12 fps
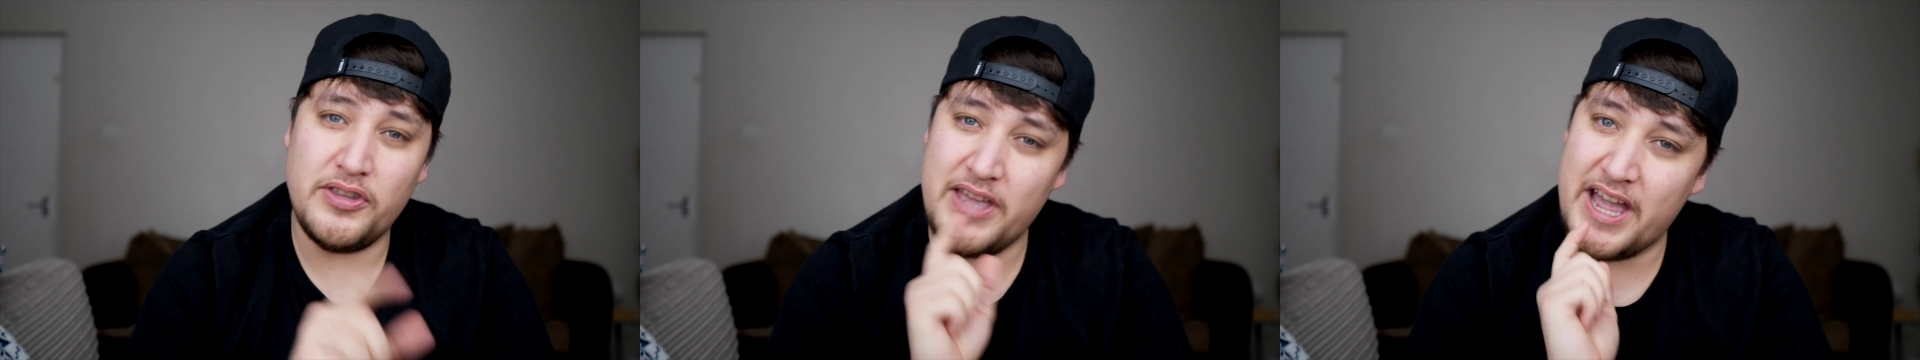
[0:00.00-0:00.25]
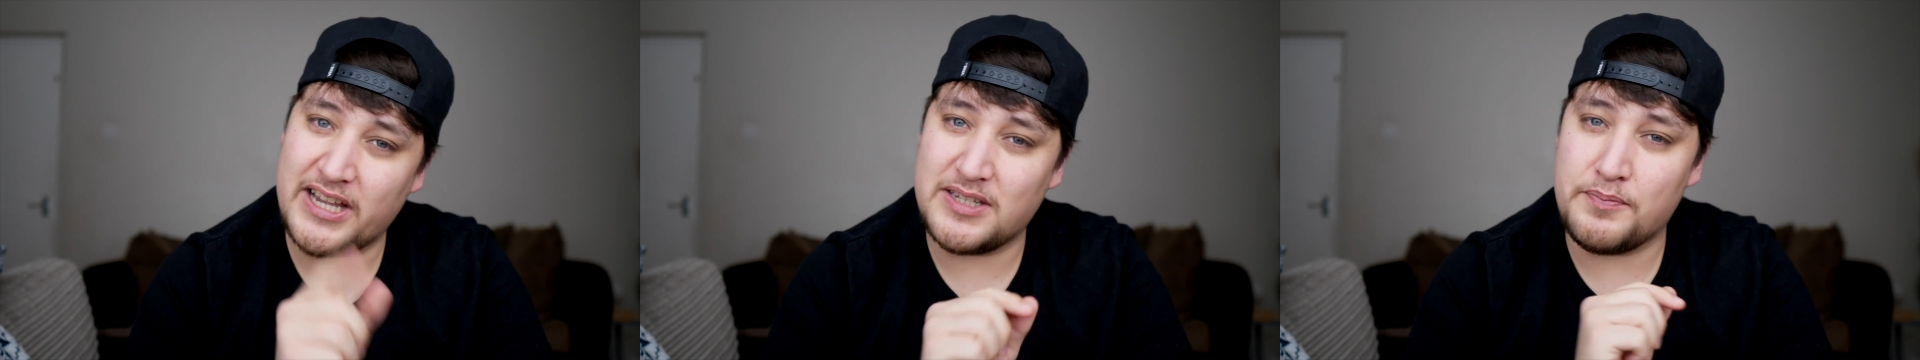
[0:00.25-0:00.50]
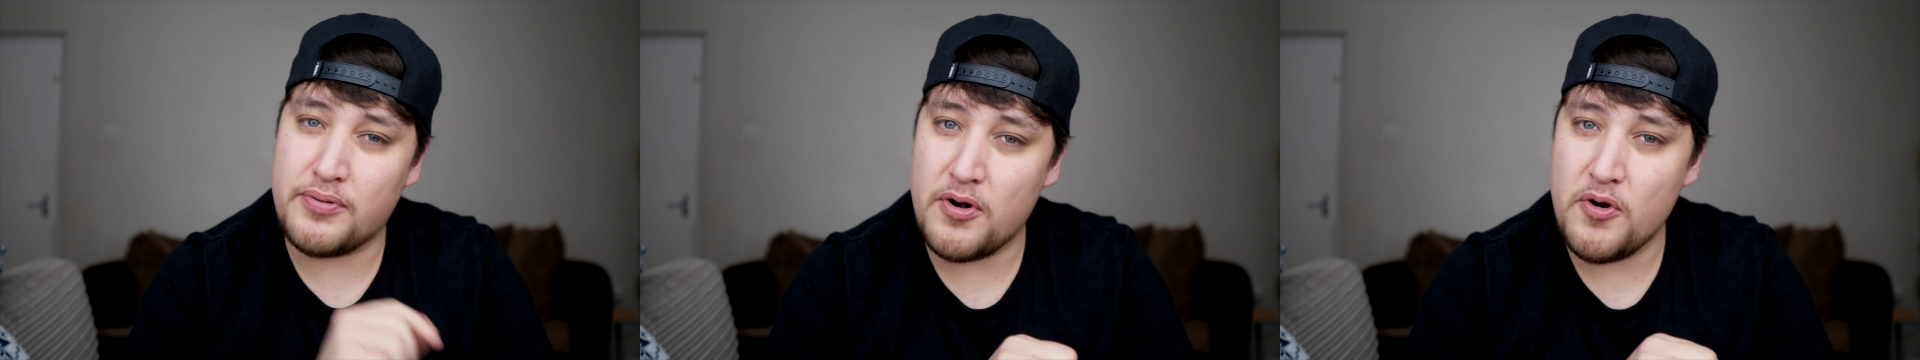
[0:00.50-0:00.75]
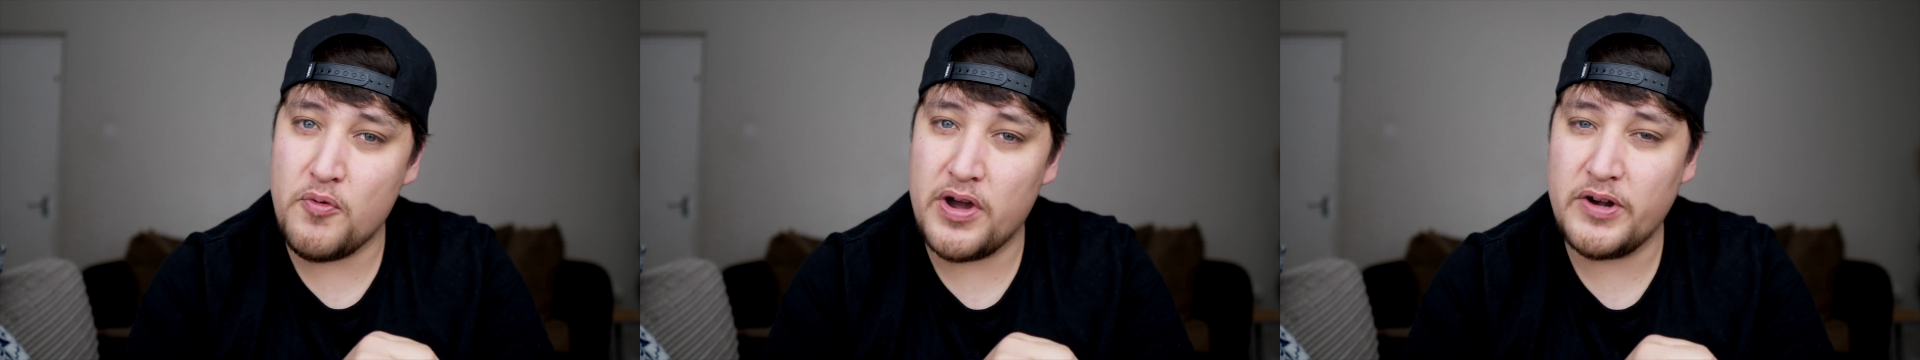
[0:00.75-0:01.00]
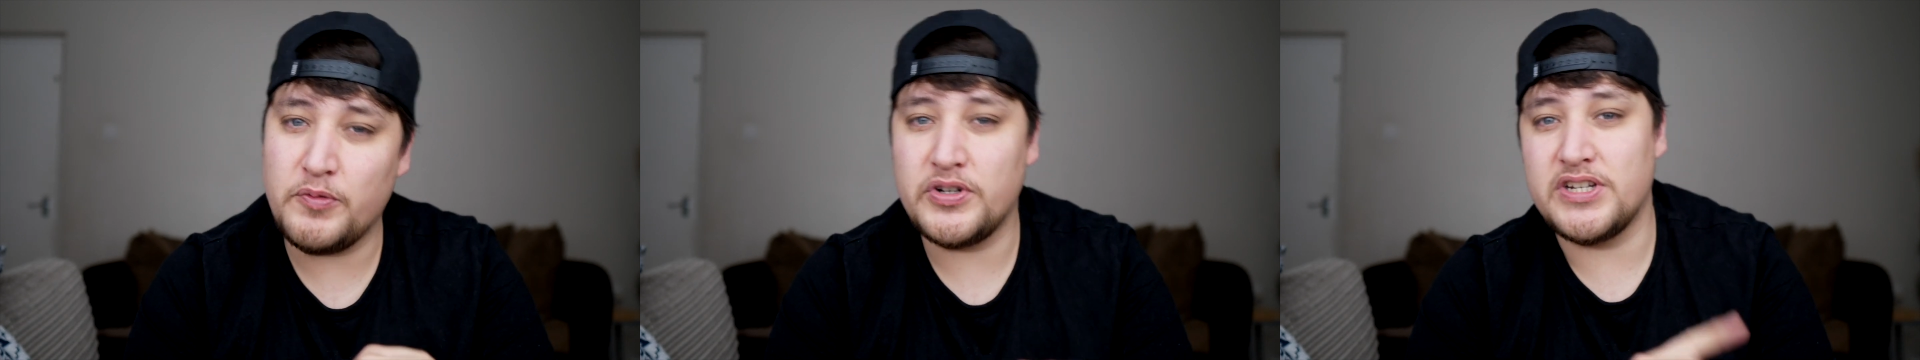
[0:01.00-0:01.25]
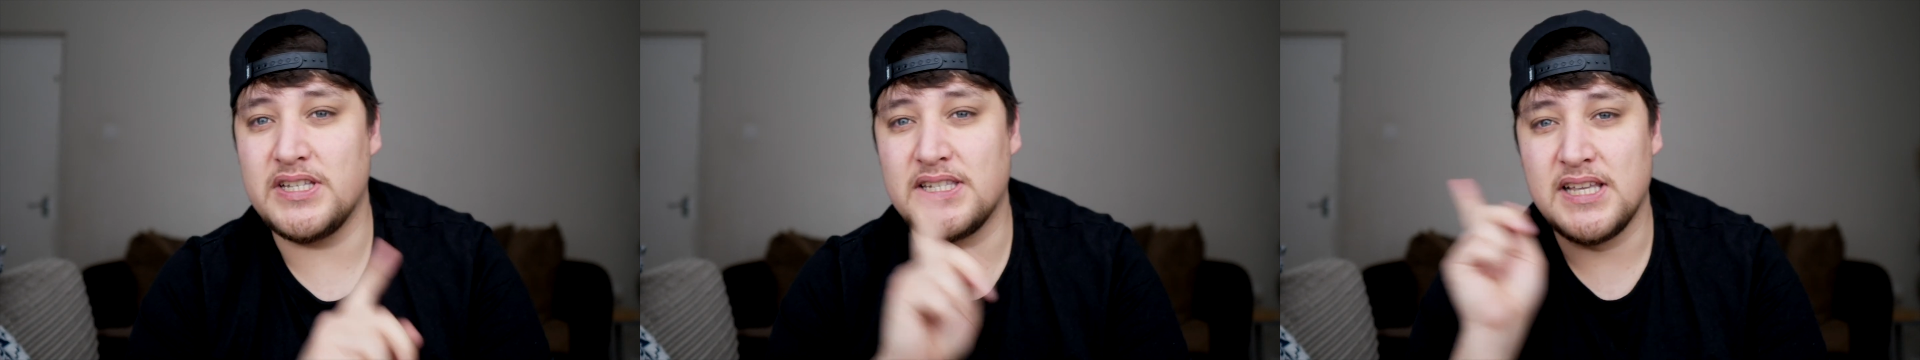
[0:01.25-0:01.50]
the X Pro one,
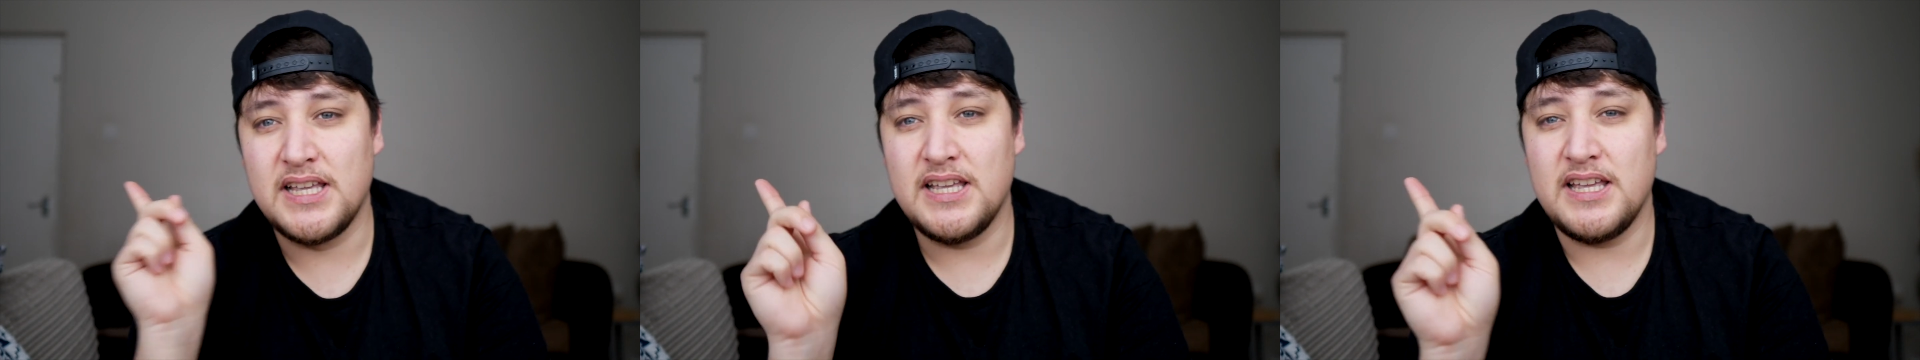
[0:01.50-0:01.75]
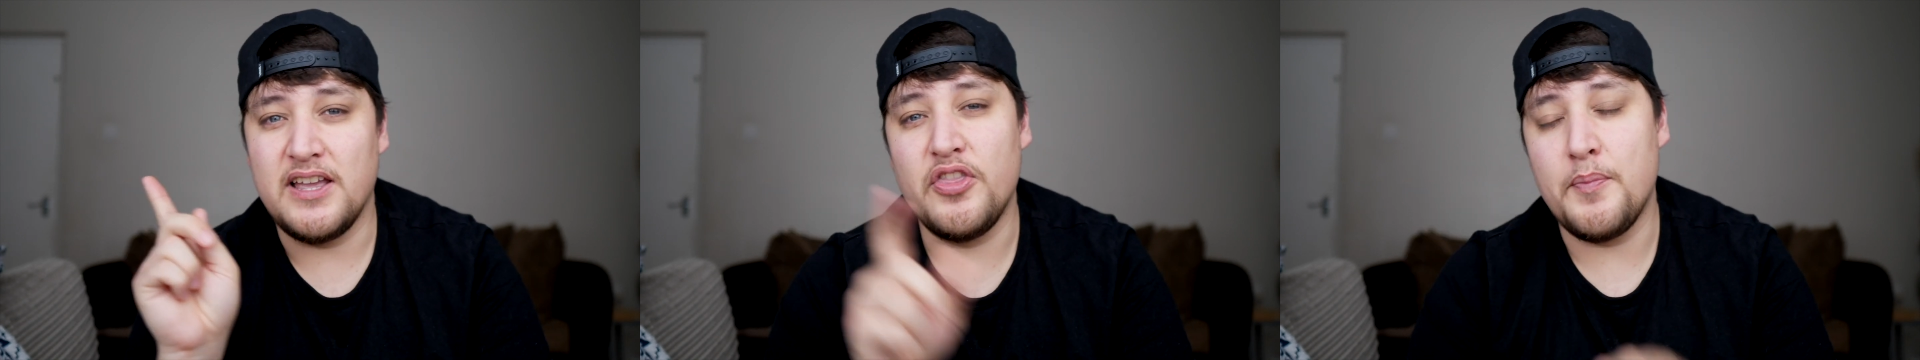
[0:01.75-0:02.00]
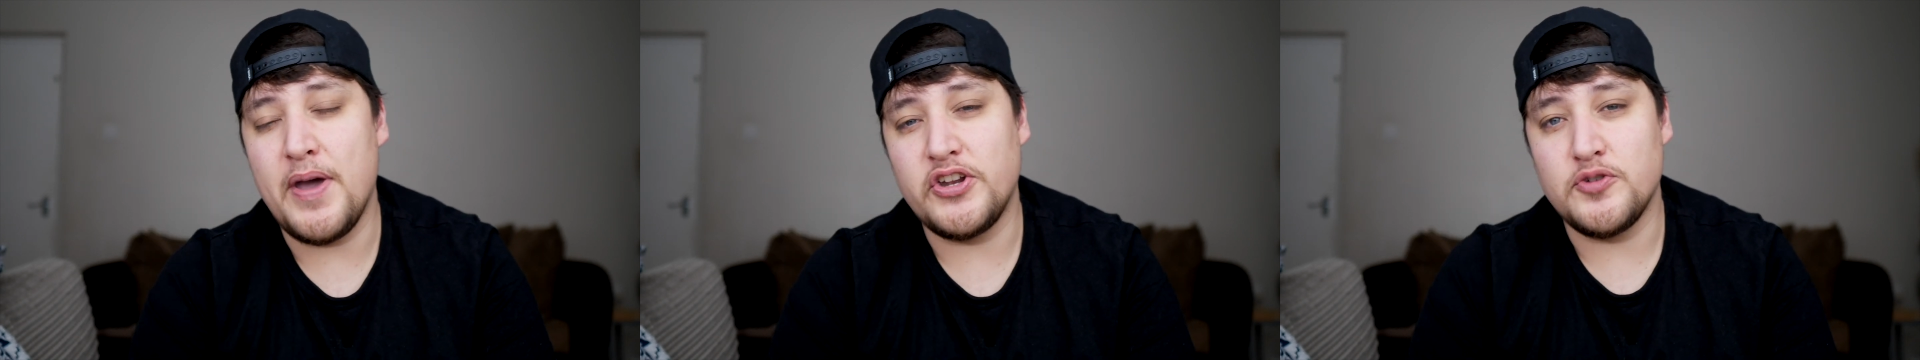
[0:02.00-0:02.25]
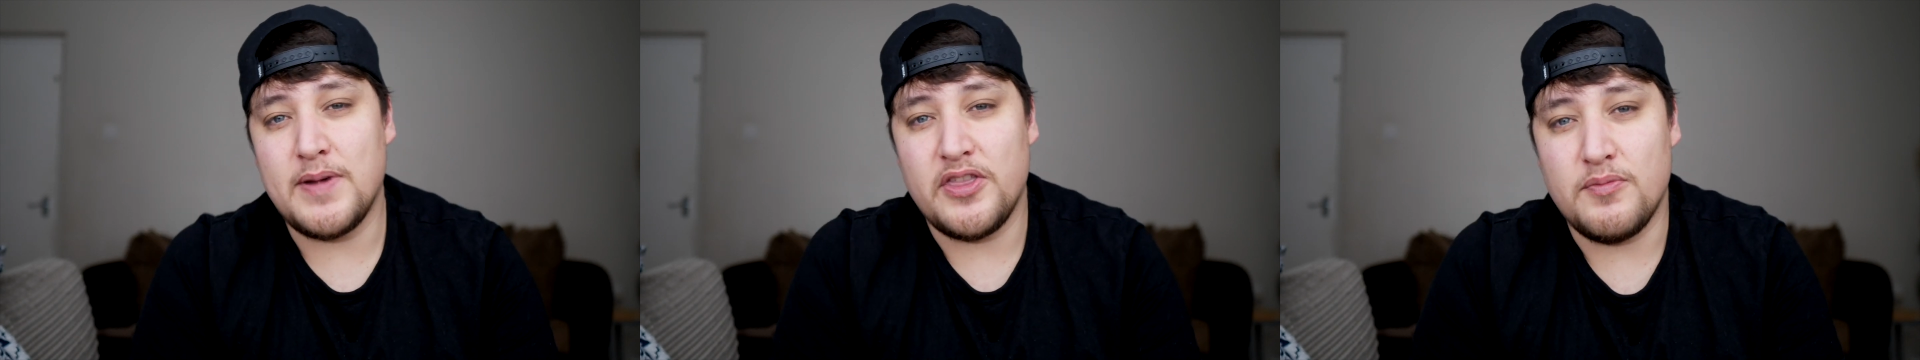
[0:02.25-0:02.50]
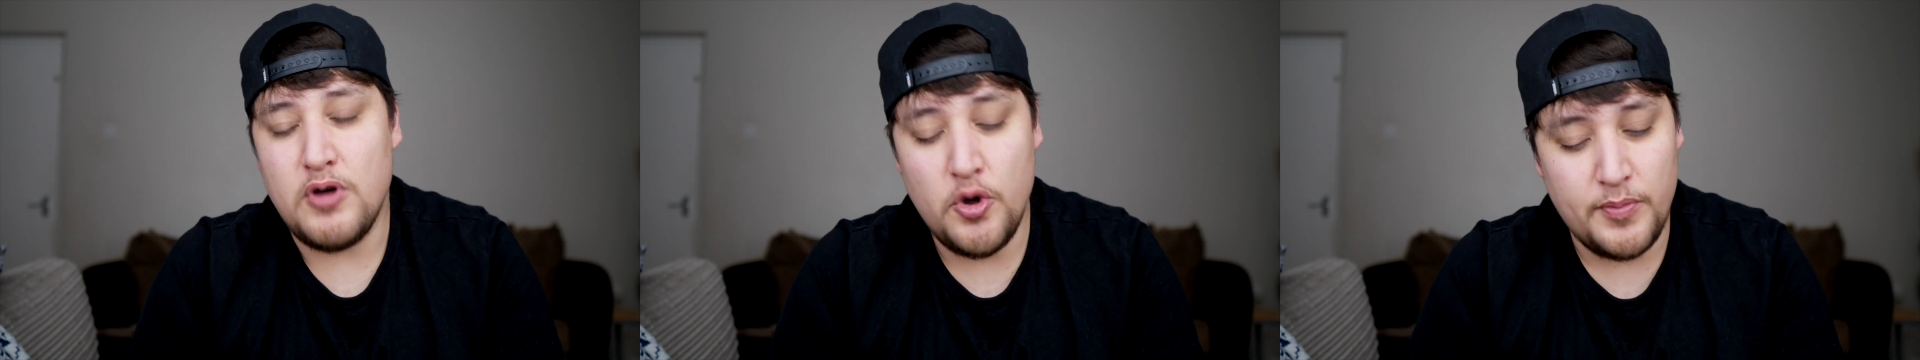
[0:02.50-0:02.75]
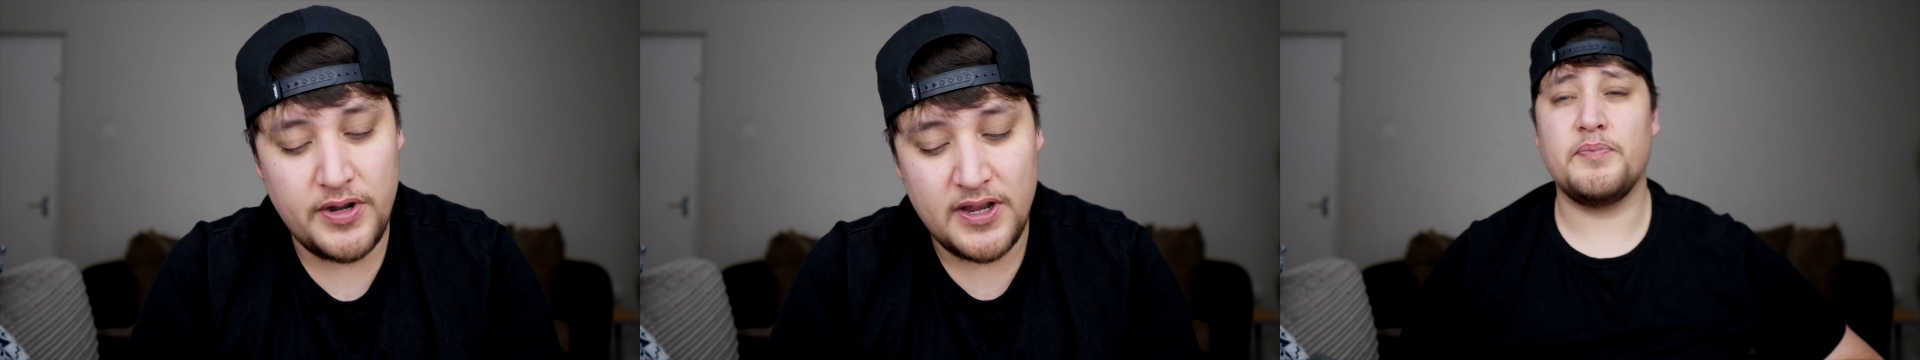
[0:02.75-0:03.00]
which is in the bedroom at the moment.